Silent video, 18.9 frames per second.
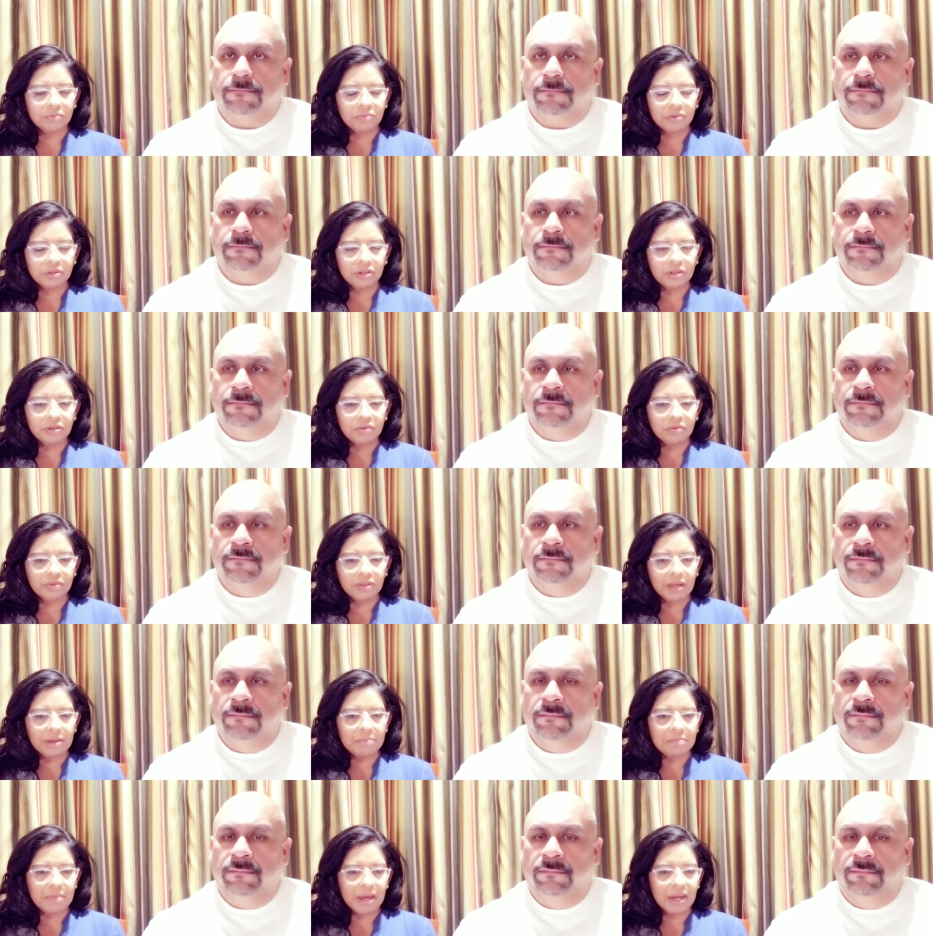Speaker 1: you know
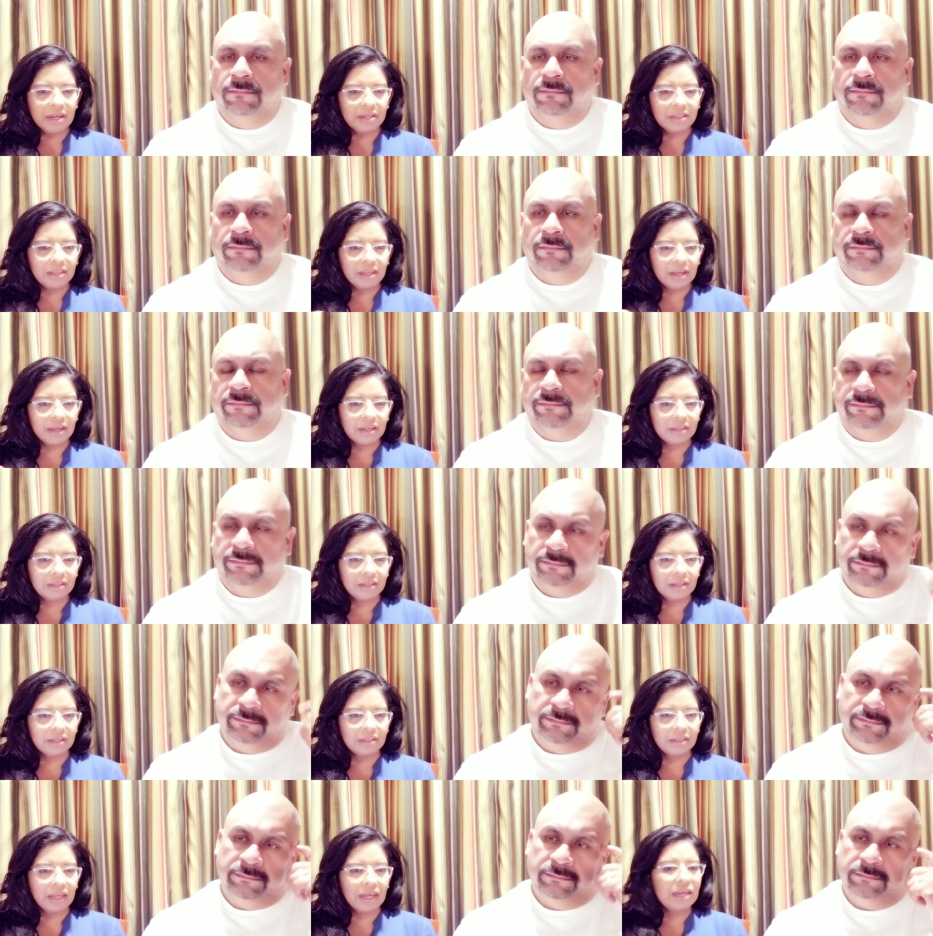they made the
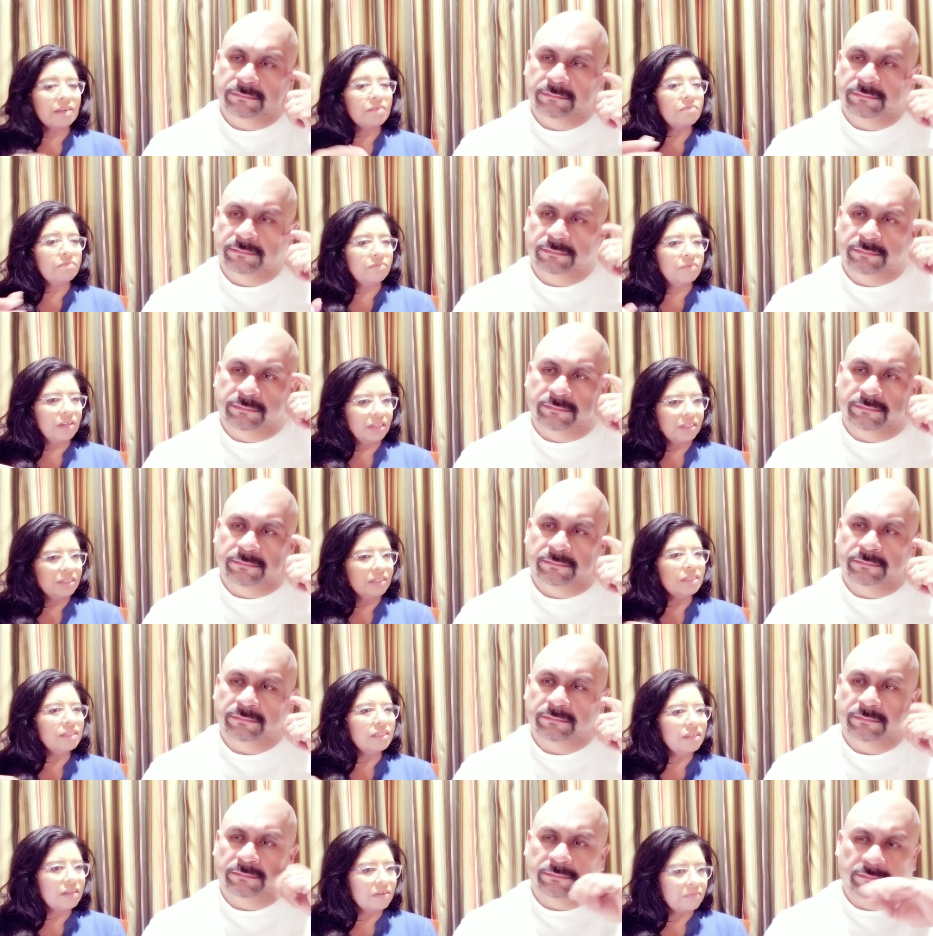that they they
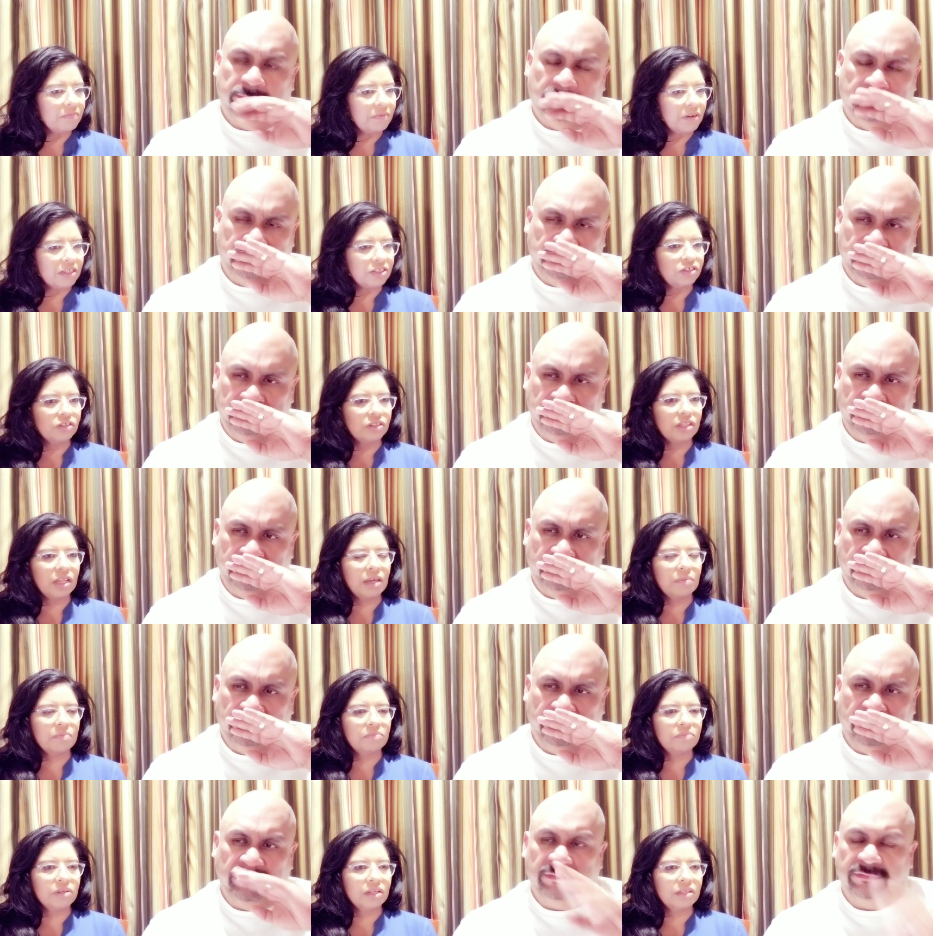did the invention.
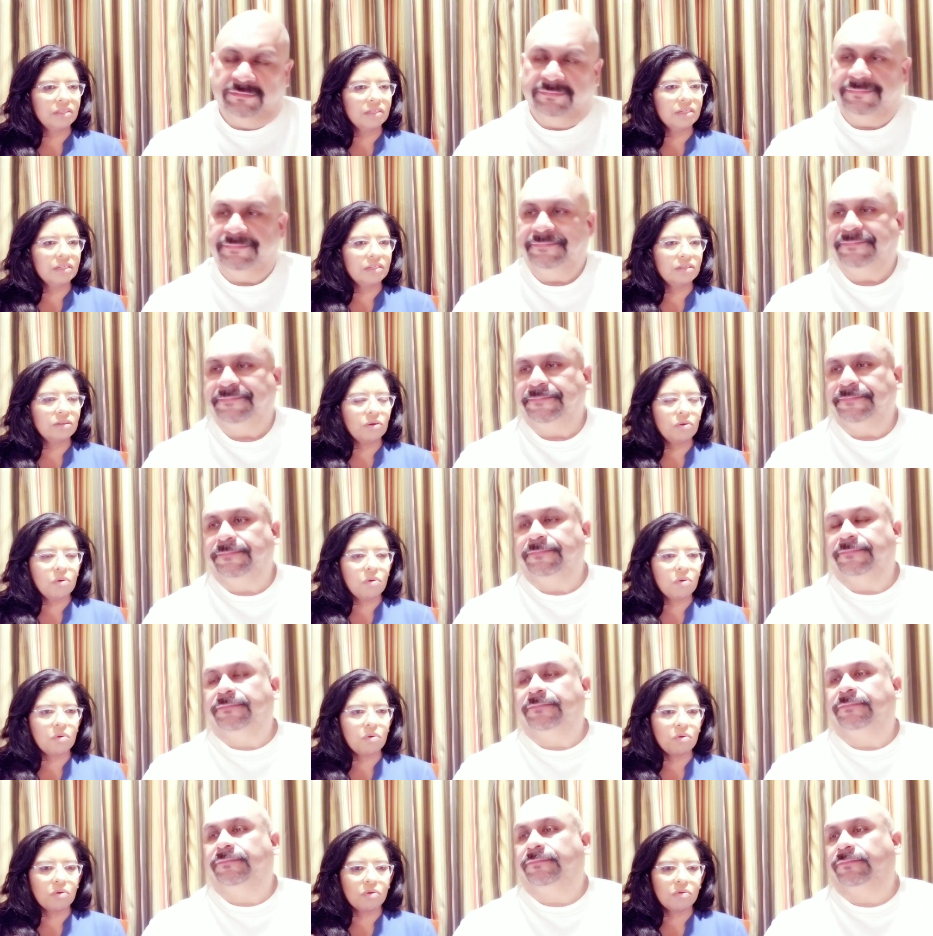They they did the
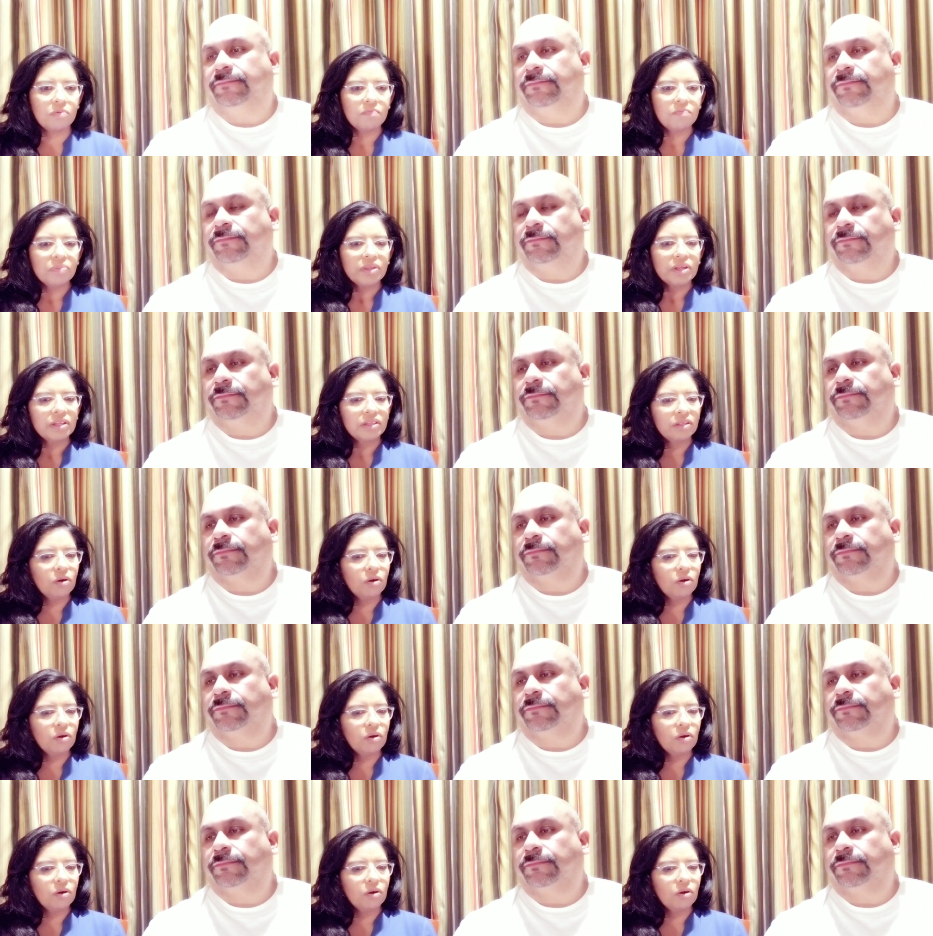whole mm-hmm.